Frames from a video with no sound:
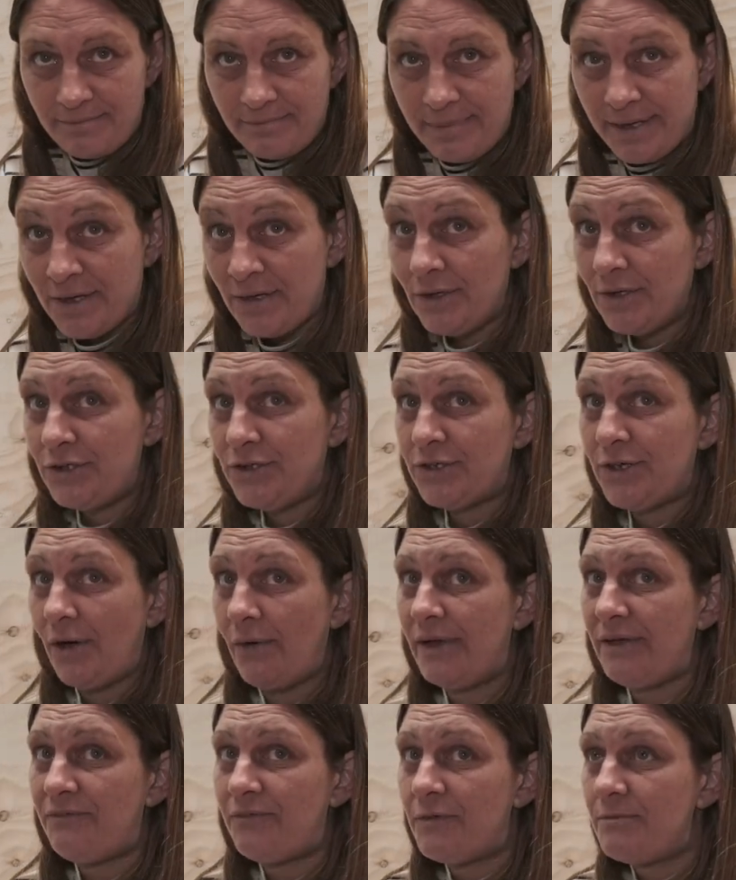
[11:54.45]
Because
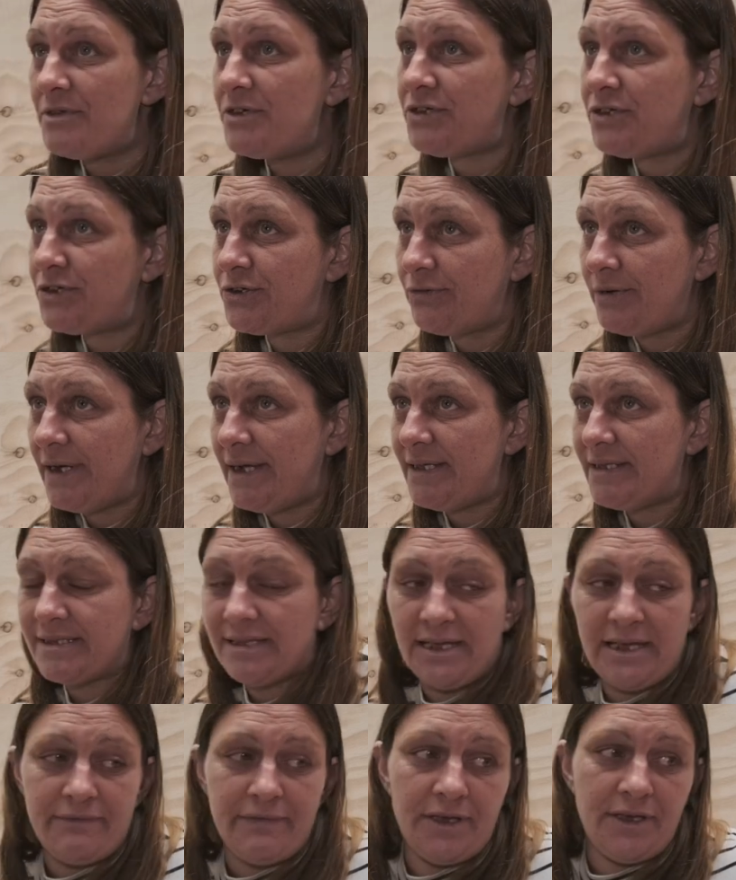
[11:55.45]
going from the streets,
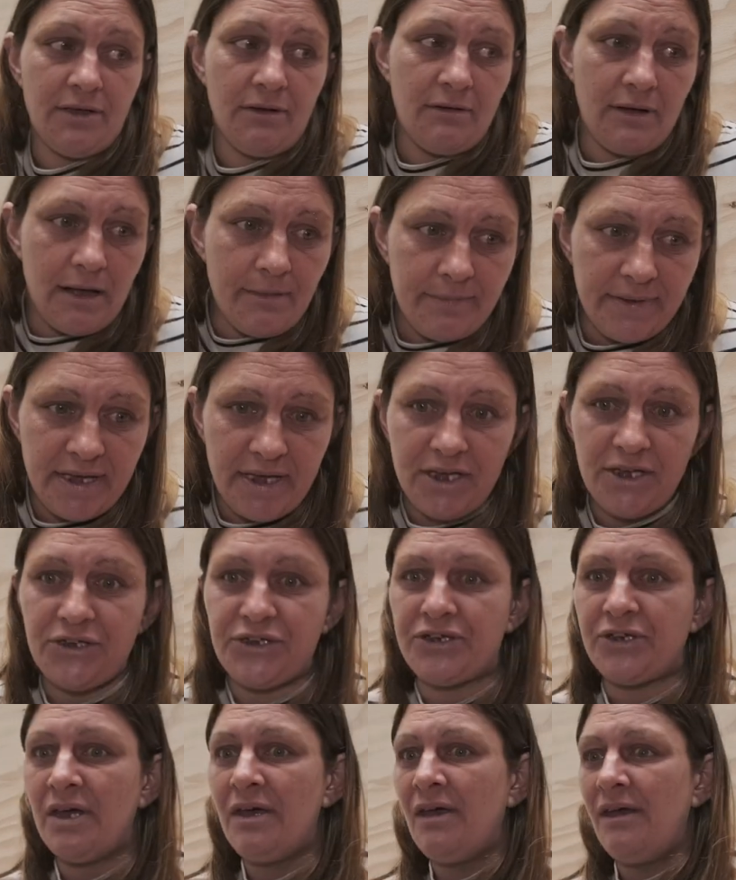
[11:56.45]
leaving your rubbish,